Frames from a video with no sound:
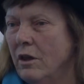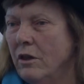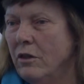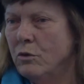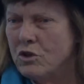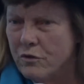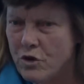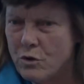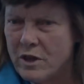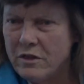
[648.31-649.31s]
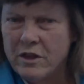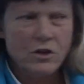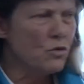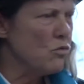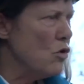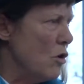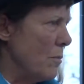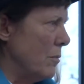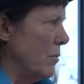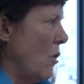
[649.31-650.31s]
Those of you in this room
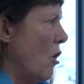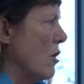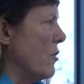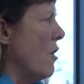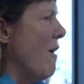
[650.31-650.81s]
are the